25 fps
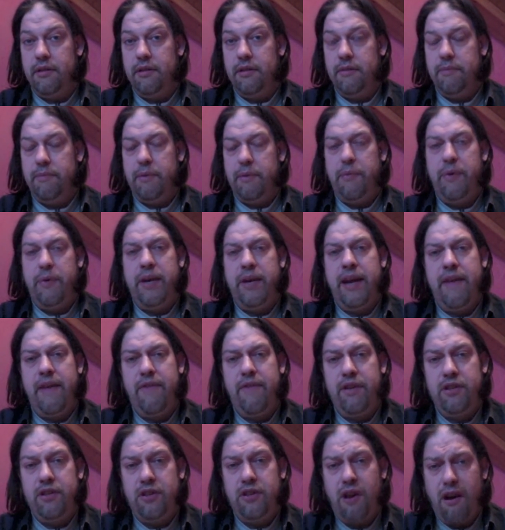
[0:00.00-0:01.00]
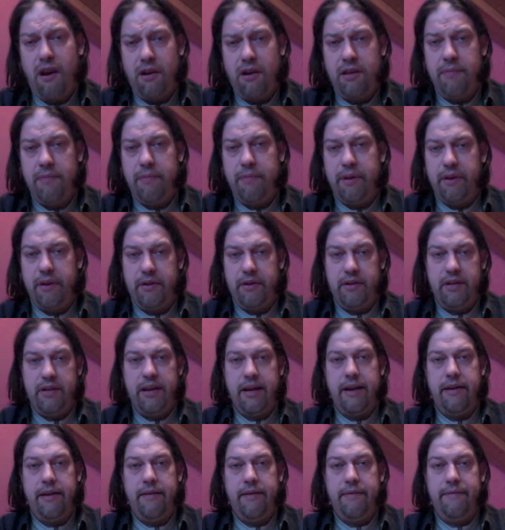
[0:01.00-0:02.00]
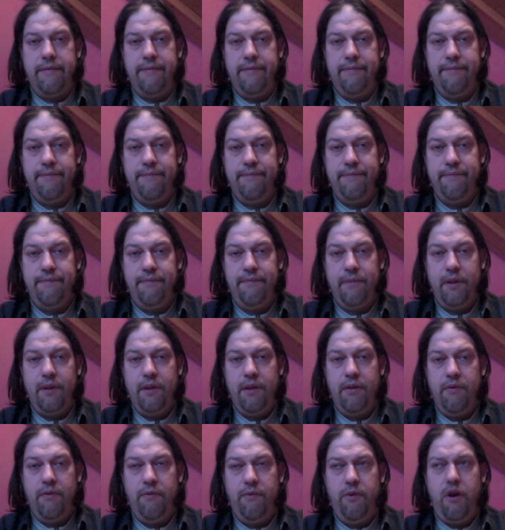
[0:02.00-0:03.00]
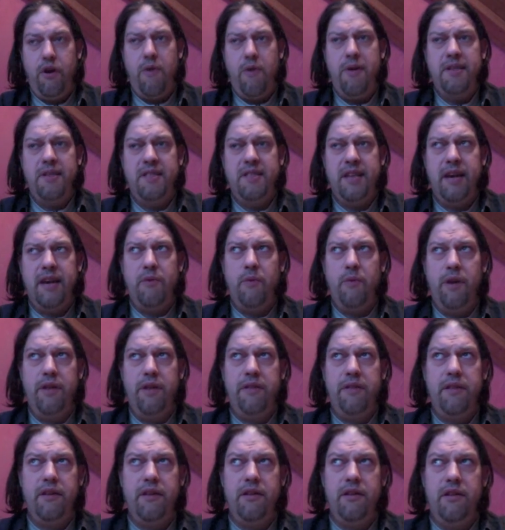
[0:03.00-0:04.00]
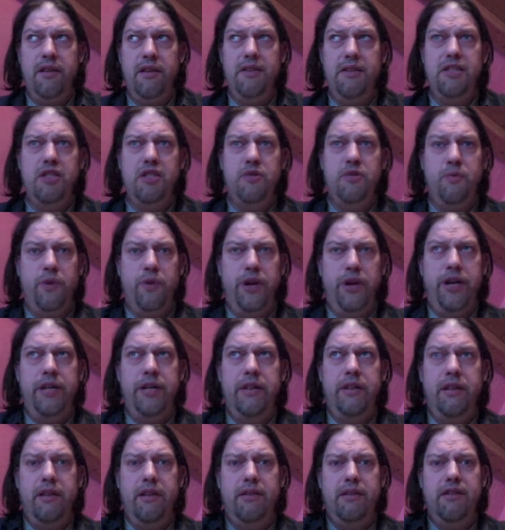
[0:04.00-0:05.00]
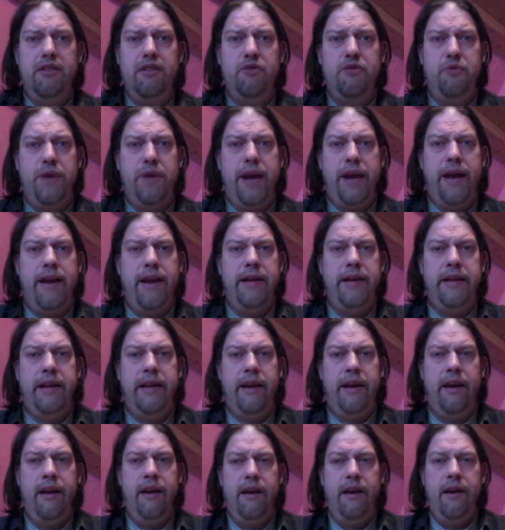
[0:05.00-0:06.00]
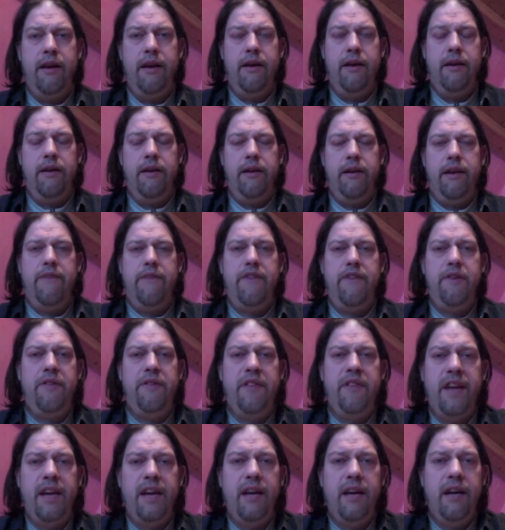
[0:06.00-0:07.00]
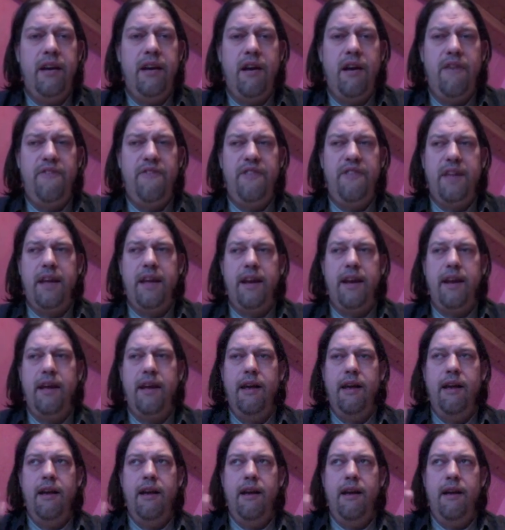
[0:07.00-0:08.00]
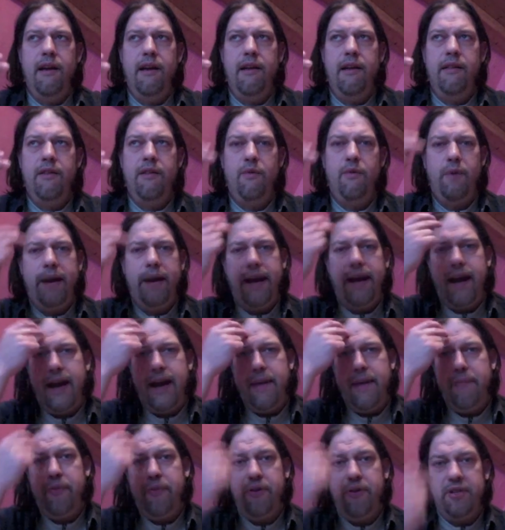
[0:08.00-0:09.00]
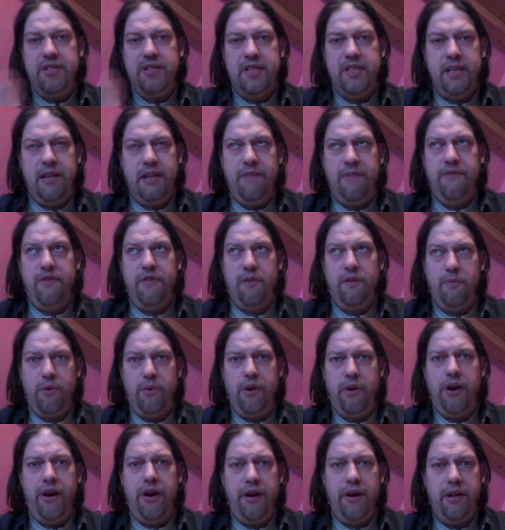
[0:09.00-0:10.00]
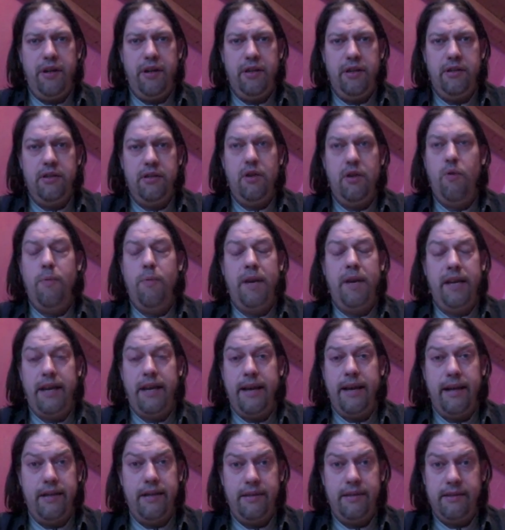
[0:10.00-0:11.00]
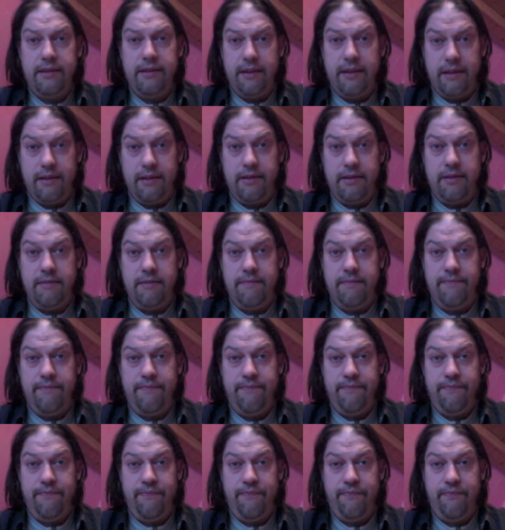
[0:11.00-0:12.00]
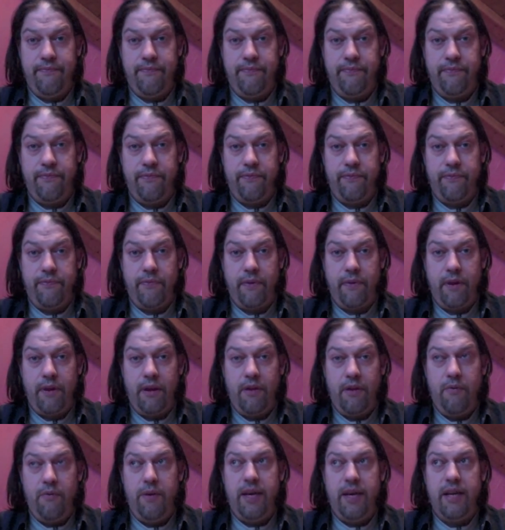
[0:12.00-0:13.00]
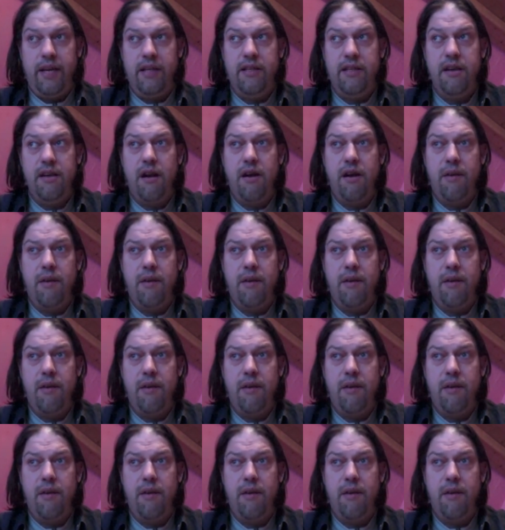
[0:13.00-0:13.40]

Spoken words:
but we never talked about that. We always said, well, this is world, this is reality, never thinking of that the way I perceive the world, nobody else does. We can talk